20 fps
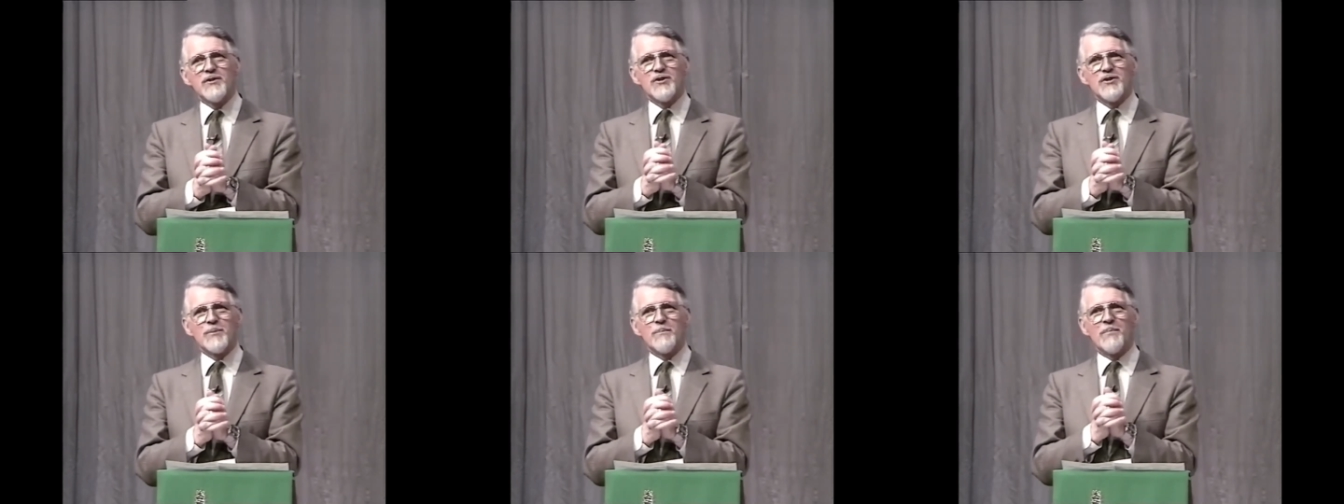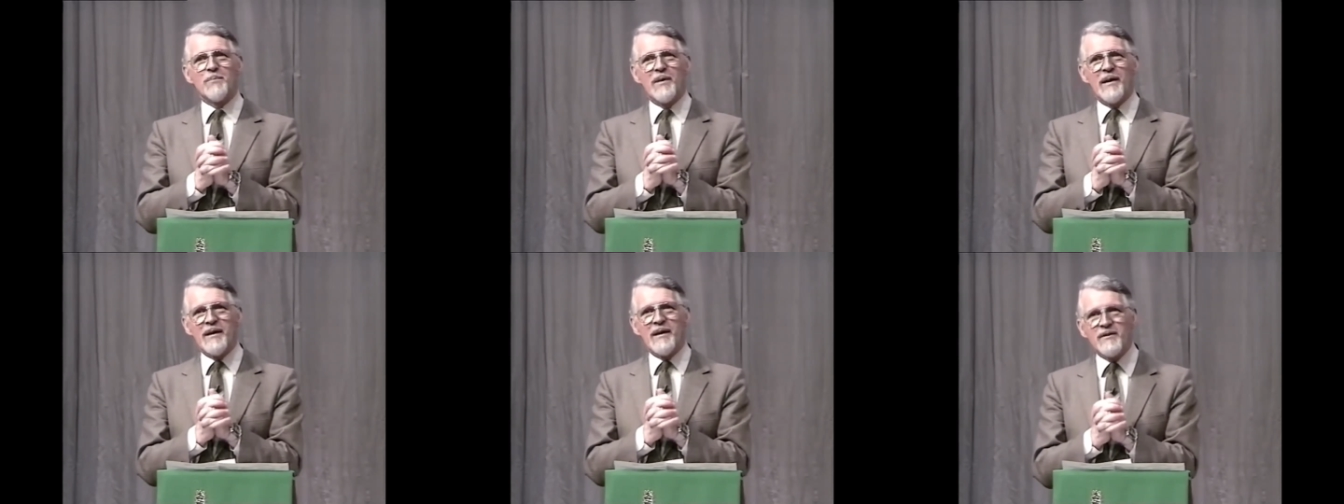to
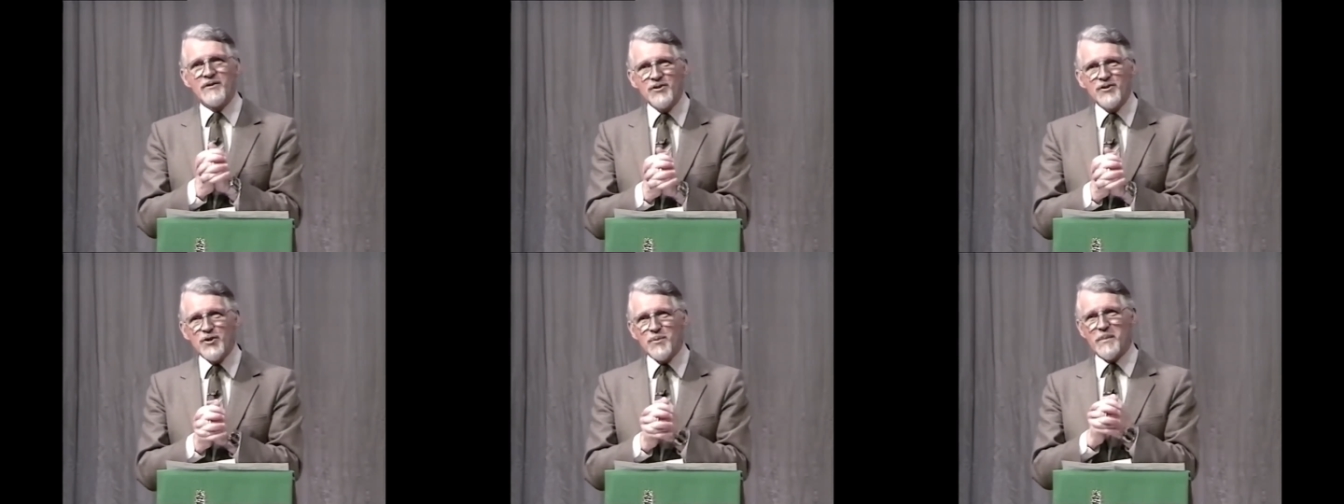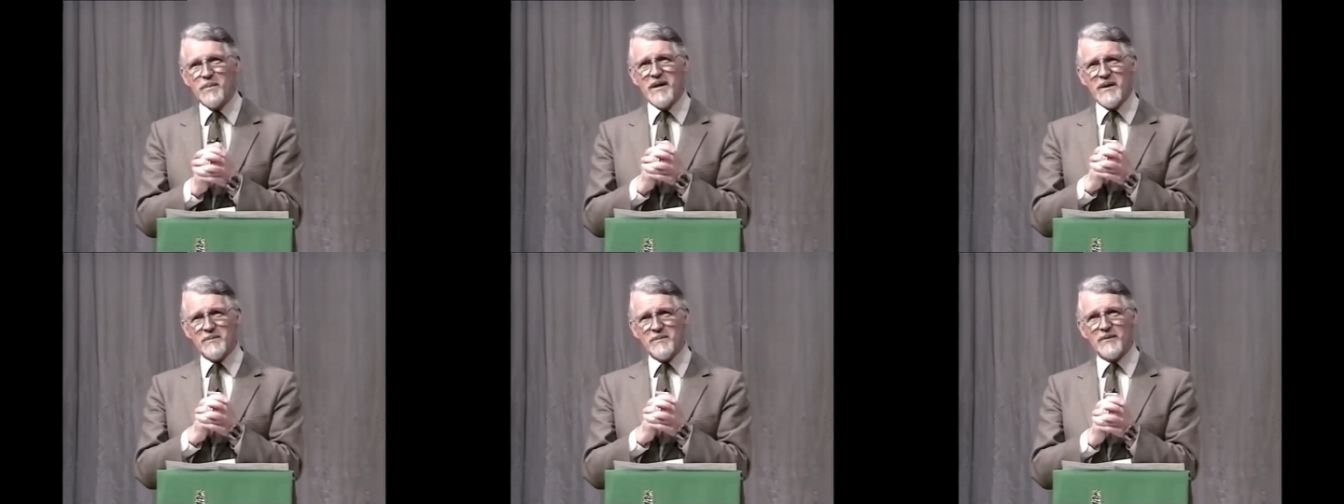plunge
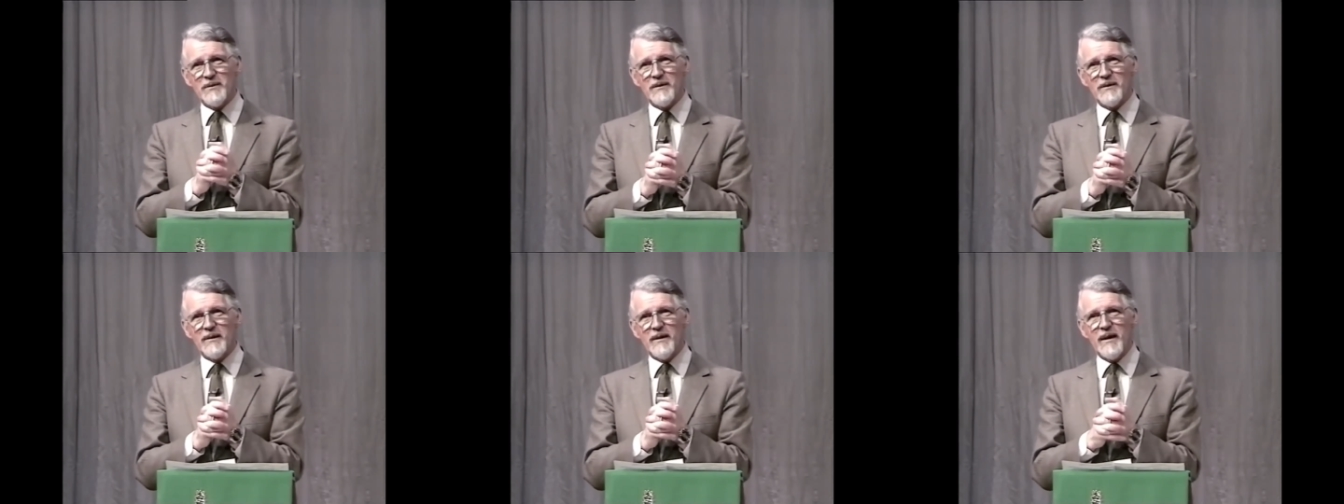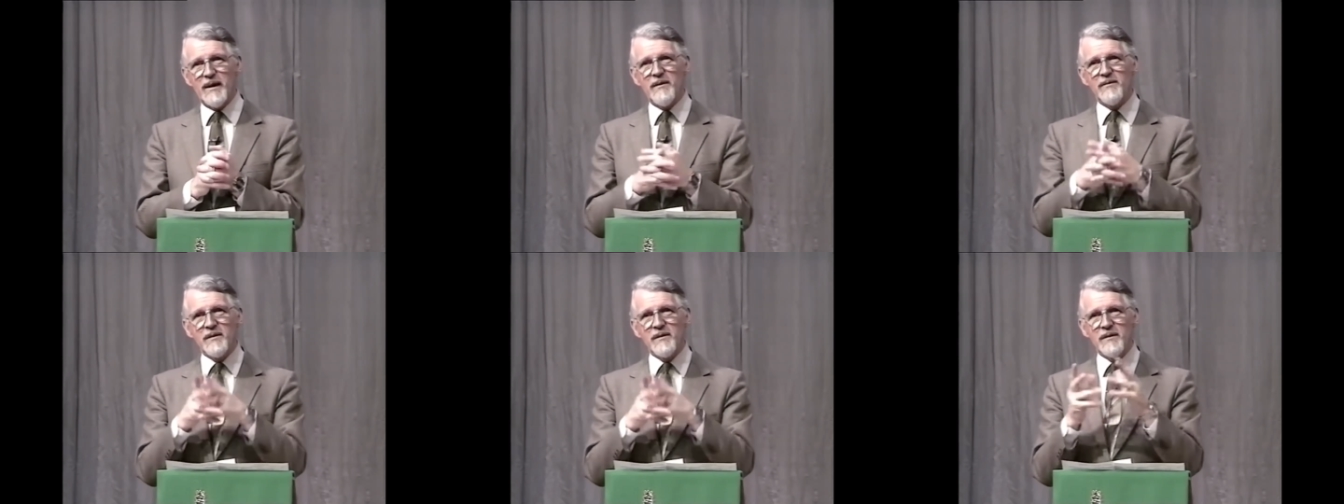people
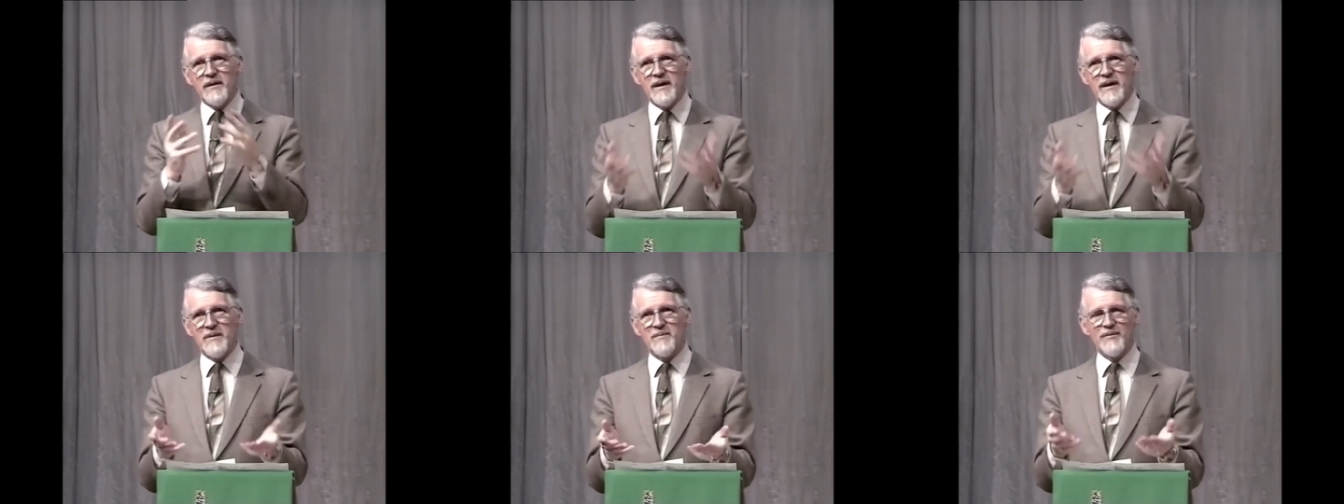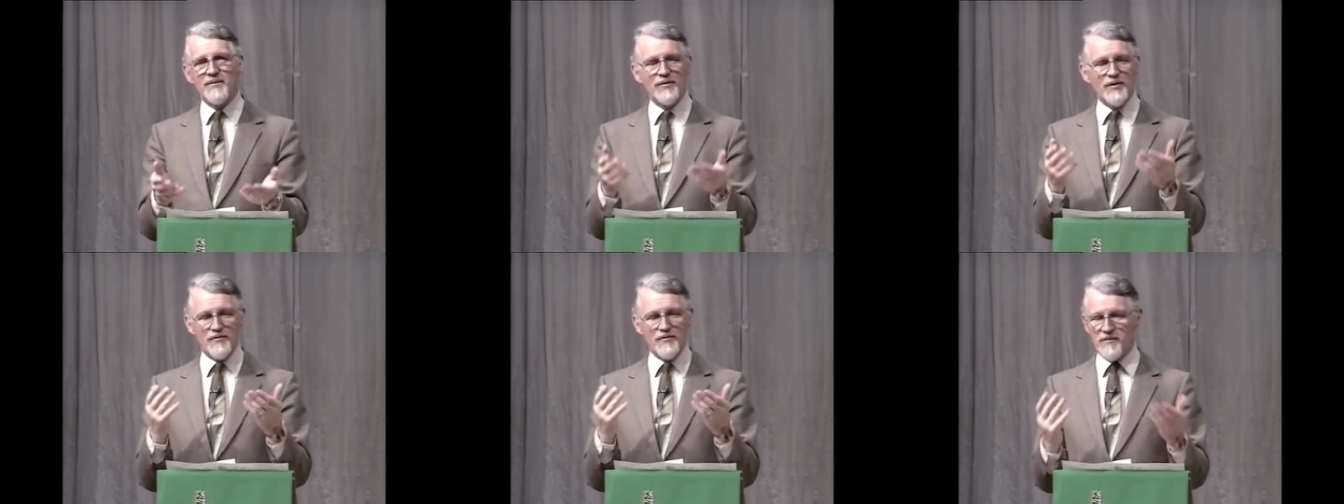in the name
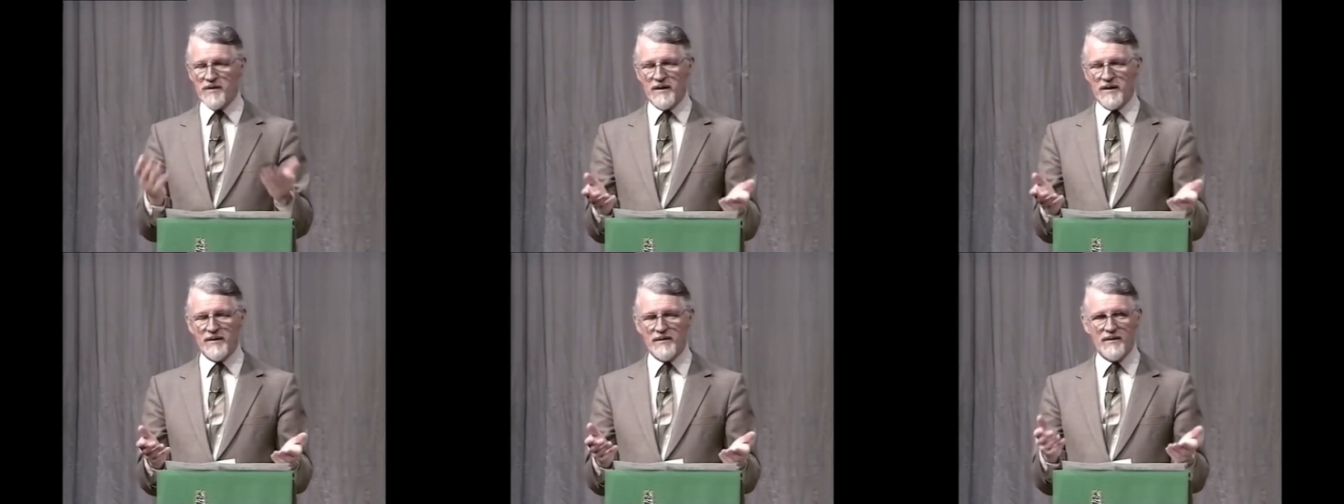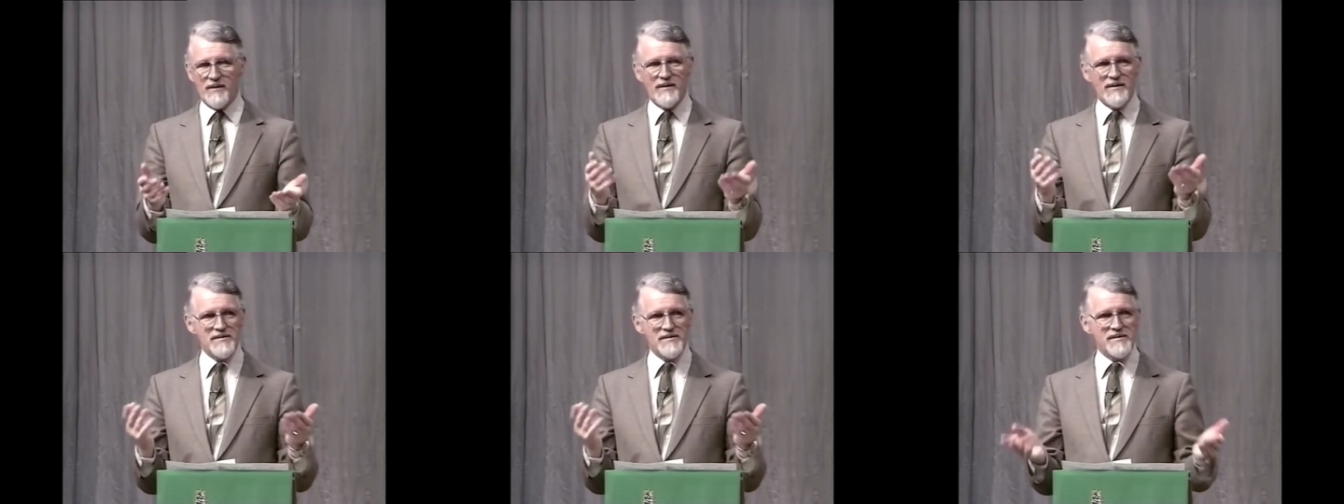of the
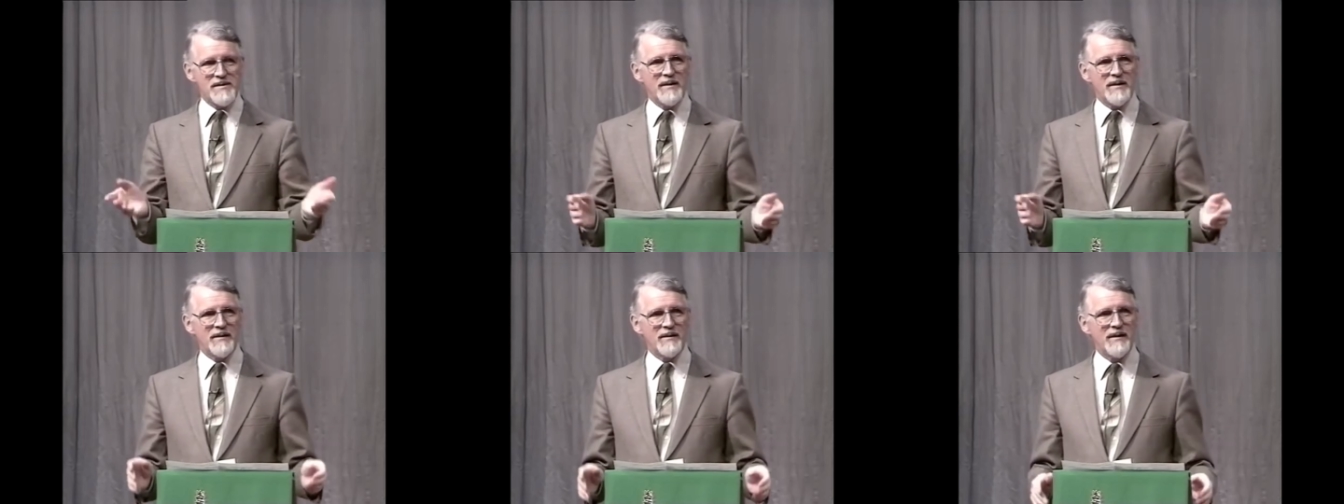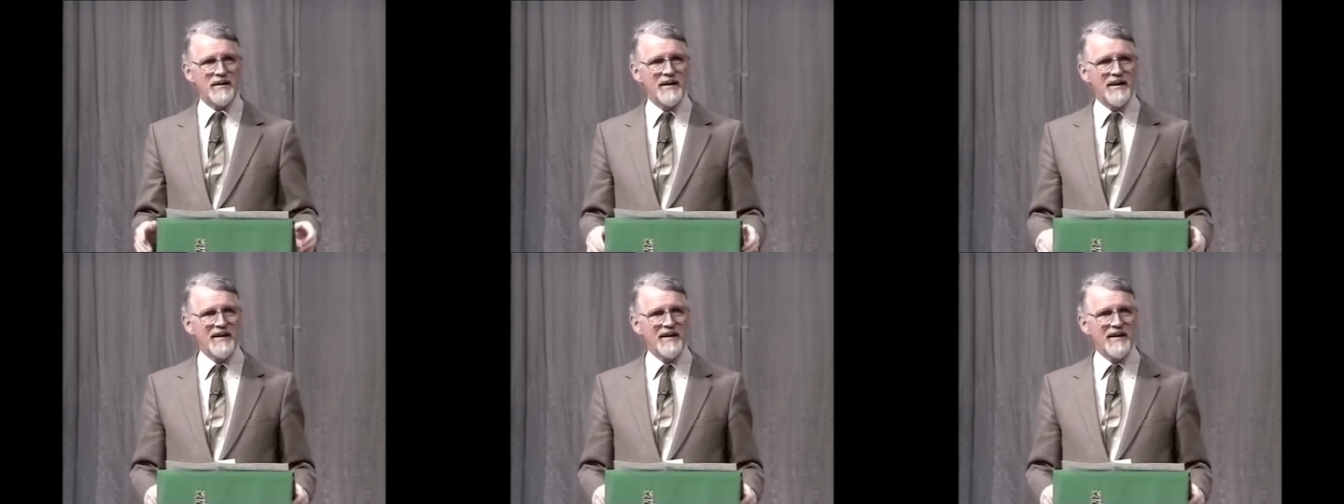Father, the Son,